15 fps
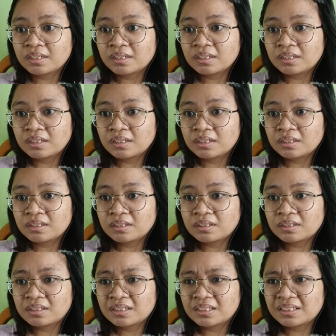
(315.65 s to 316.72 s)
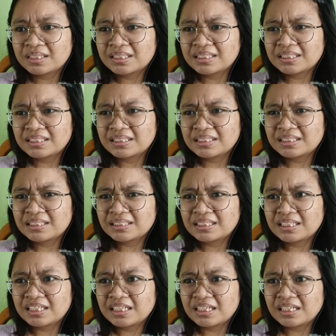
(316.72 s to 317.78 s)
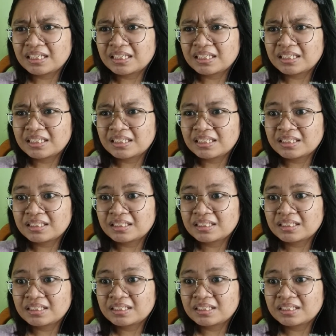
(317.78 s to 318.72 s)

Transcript: No one is speaking in this clip.